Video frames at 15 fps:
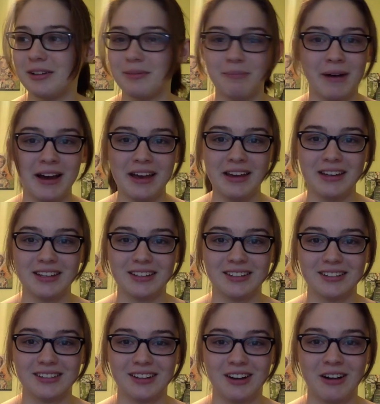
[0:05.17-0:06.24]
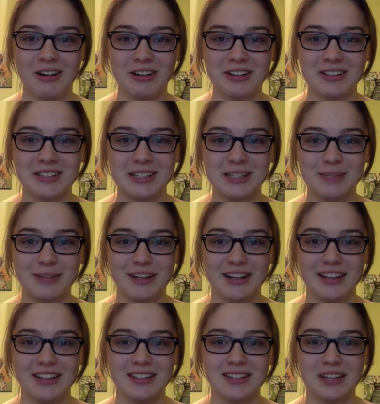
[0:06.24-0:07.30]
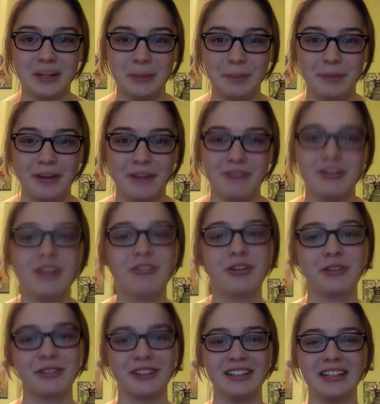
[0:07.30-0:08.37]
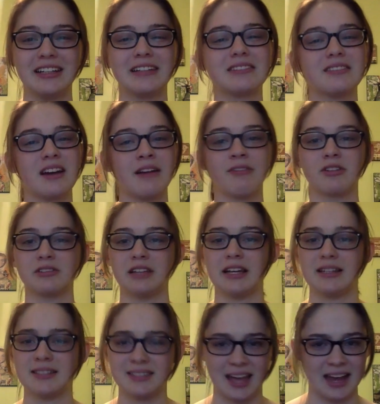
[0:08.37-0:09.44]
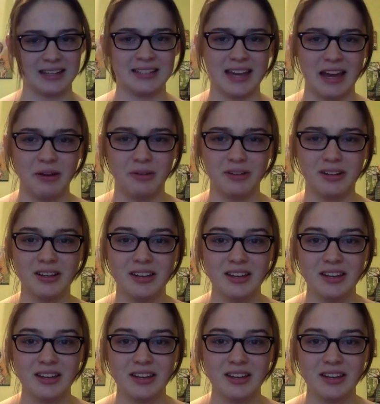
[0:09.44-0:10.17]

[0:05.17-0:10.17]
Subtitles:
my hardest experience, I've never really ever like sat down